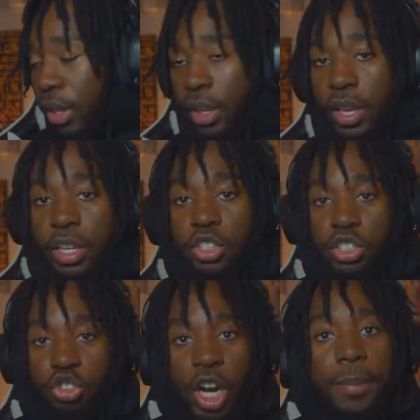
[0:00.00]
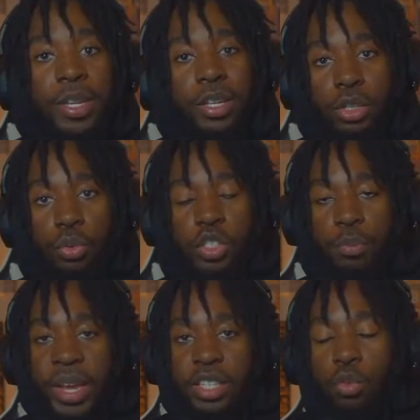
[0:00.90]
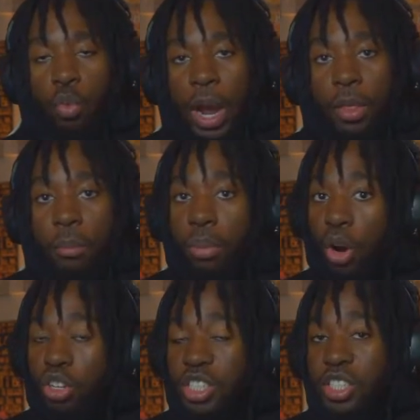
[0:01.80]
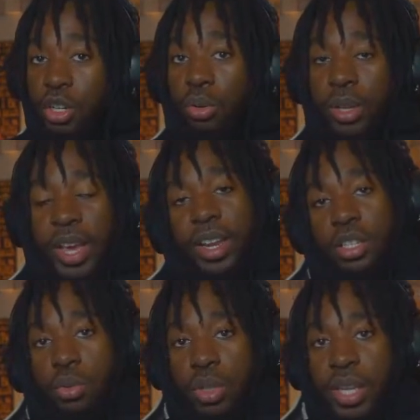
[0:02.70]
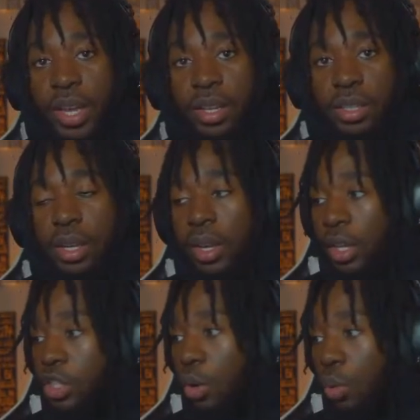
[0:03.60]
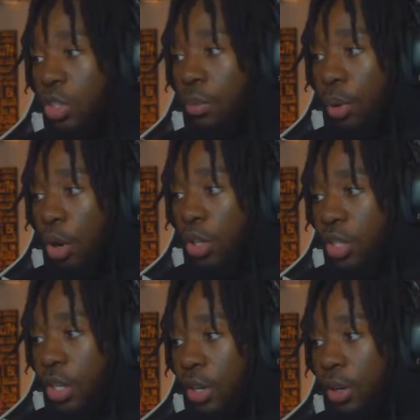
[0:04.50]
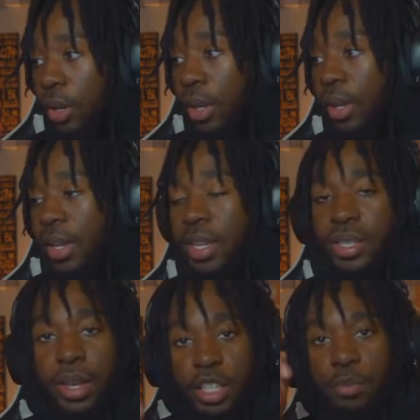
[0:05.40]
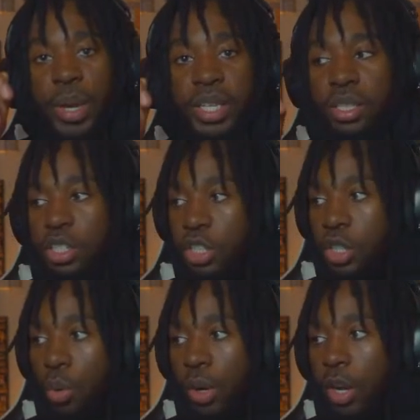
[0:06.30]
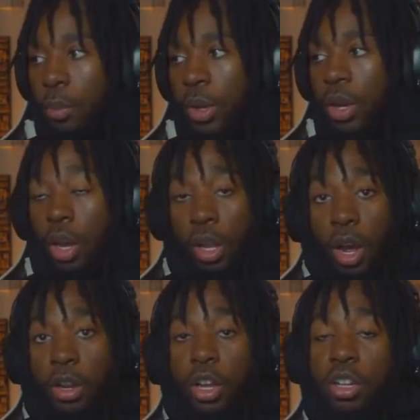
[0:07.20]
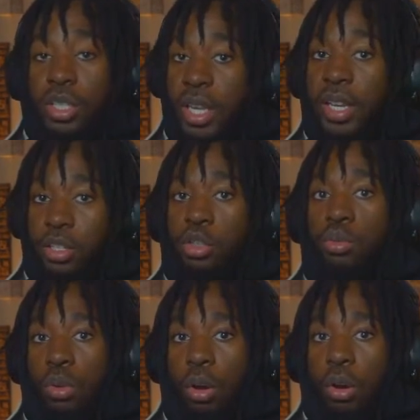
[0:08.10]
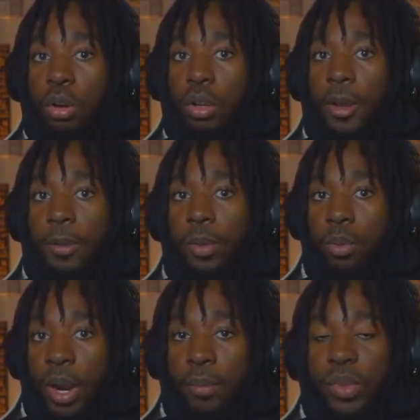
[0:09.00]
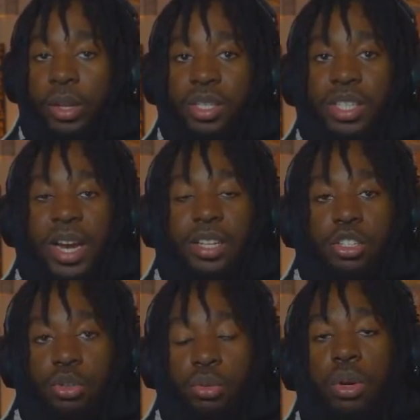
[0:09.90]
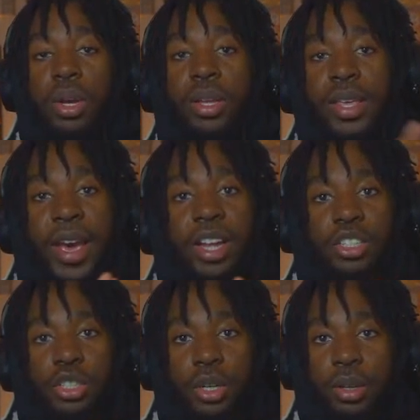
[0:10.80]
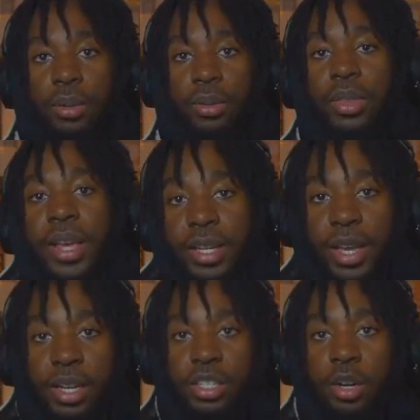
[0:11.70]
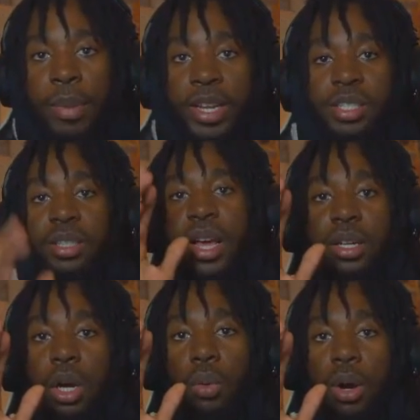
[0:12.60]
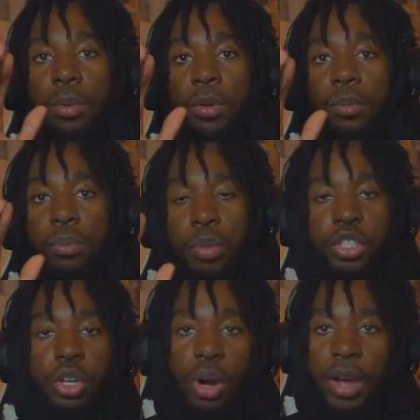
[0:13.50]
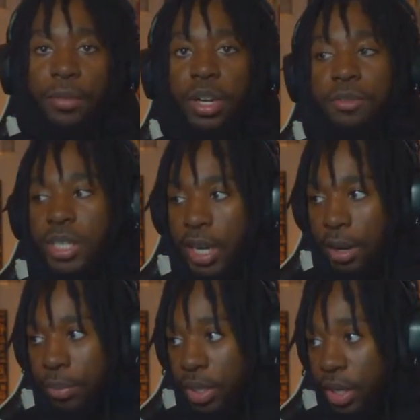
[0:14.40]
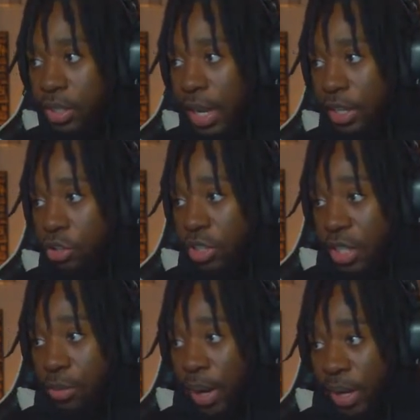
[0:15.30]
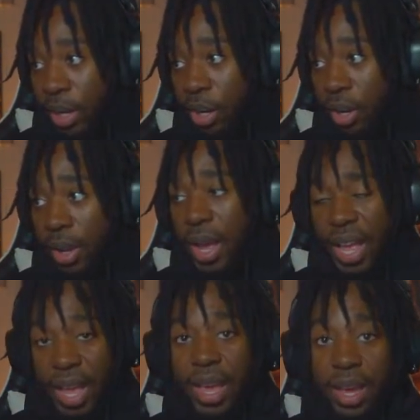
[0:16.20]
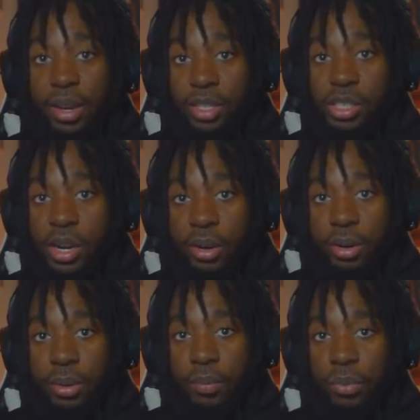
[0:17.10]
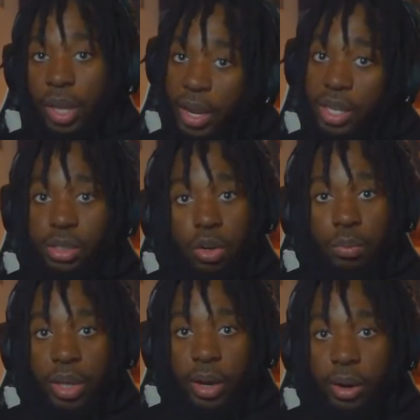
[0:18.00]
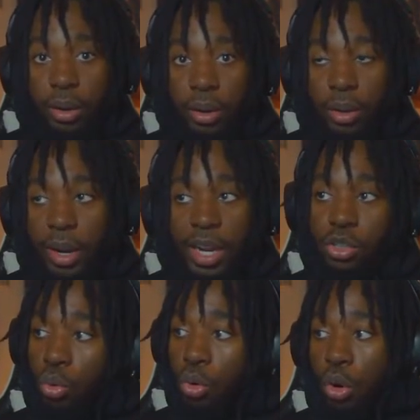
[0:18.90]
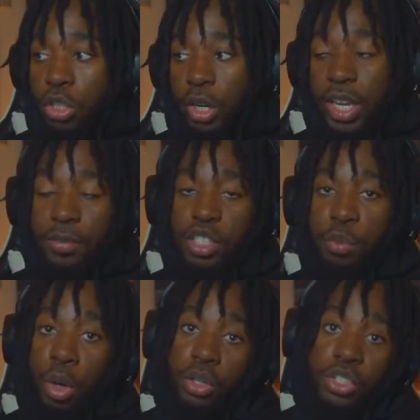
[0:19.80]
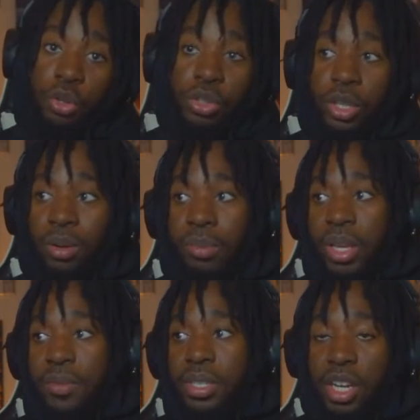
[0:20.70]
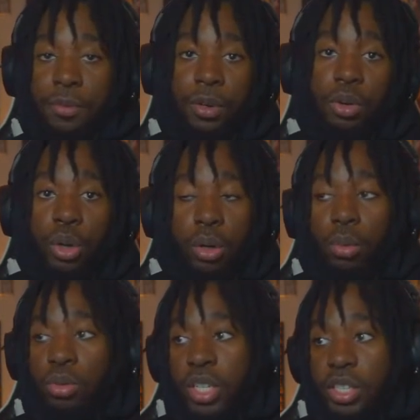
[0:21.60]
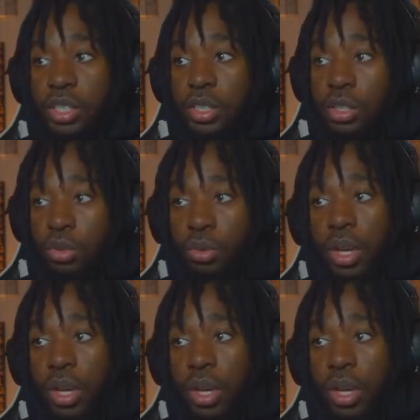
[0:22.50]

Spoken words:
He just dropped into his base while the ball is still getting to his hands. And so once the ball is here, he's in his base and just going up. A lot of y'all take too long, right? And decide to catch, then get into your base, then go up. But you don't have enough time because like you can see right here, a hand is there. The hand's going to be there. High school courts are even smaller, so it's gonna be even tougher, quicker rotations too.